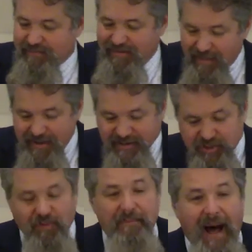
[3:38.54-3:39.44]
But let me
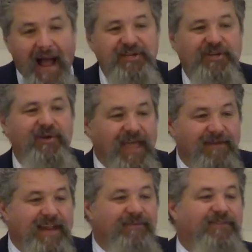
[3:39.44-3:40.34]
just remind you
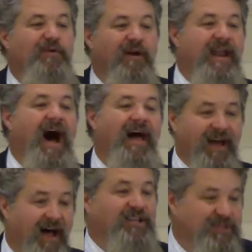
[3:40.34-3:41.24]
even if you are not
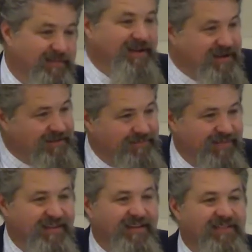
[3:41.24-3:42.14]
a husband,
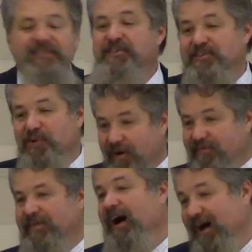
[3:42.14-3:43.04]
this is the Word
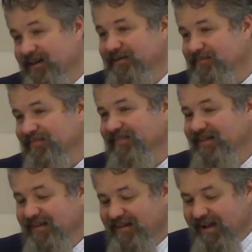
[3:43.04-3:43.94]
of God.
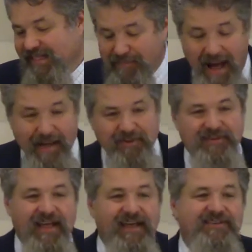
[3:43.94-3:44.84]
And the Bible
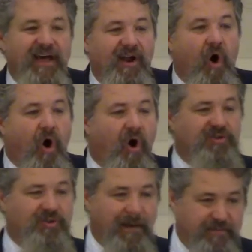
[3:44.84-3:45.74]
says that
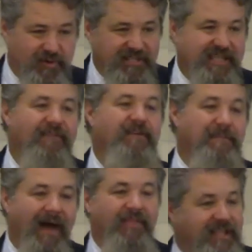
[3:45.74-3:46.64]
all Scripture is given
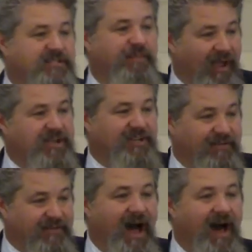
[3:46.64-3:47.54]
by the inspiration
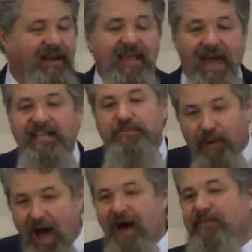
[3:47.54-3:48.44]
of God and it's
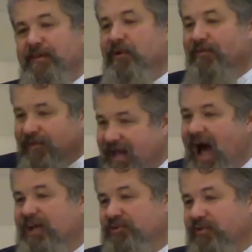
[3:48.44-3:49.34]
profitable for
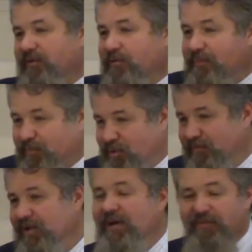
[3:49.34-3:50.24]
doctrine, for
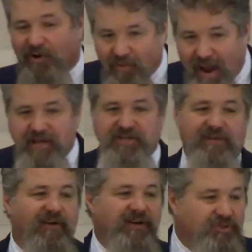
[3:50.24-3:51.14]
reproof, for
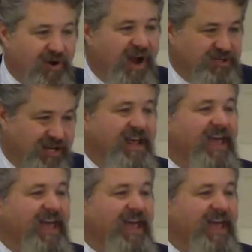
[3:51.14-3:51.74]
correction, for instruction